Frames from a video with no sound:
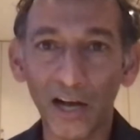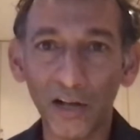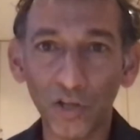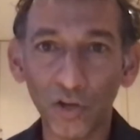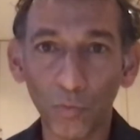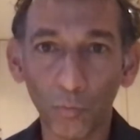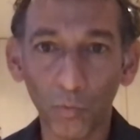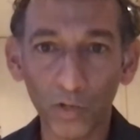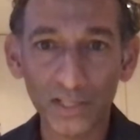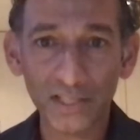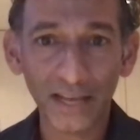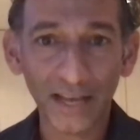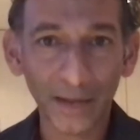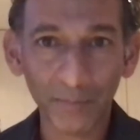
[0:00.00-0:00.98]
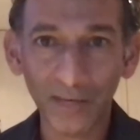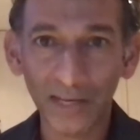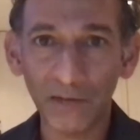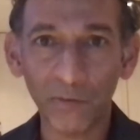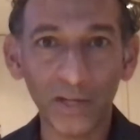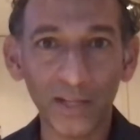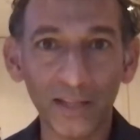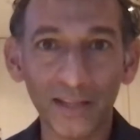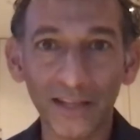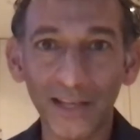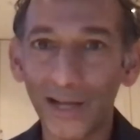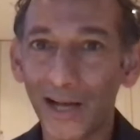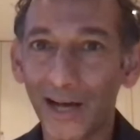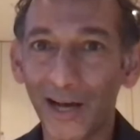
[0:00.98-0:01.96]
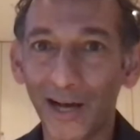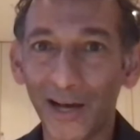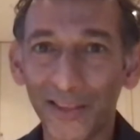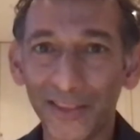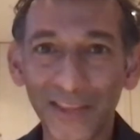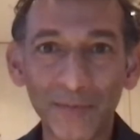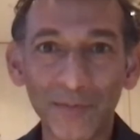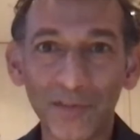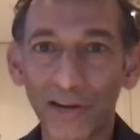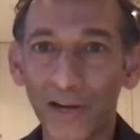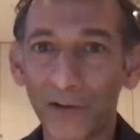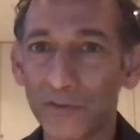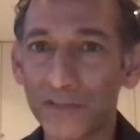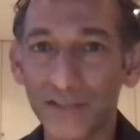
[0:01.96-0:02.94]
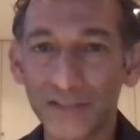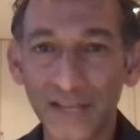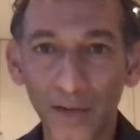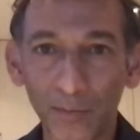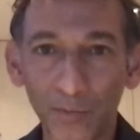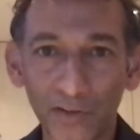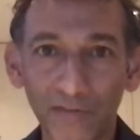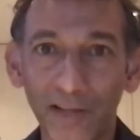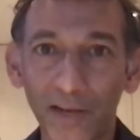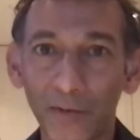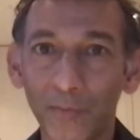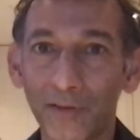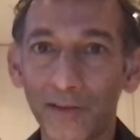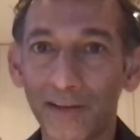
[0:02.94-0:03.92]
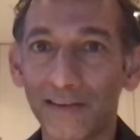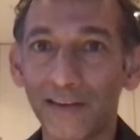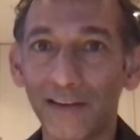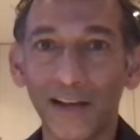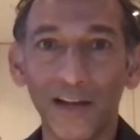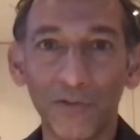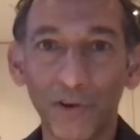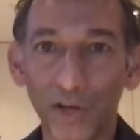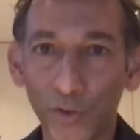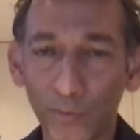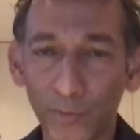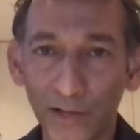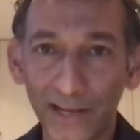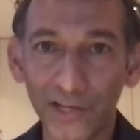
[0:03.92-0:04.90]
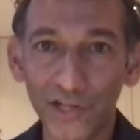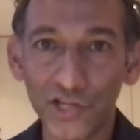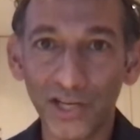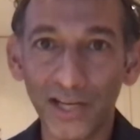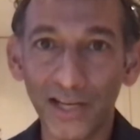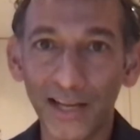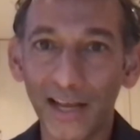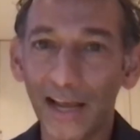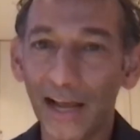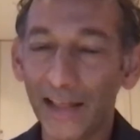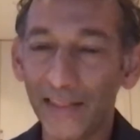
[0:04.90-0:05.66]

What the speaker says: you know, what's happening with themes around sustainable development, renewable energy, and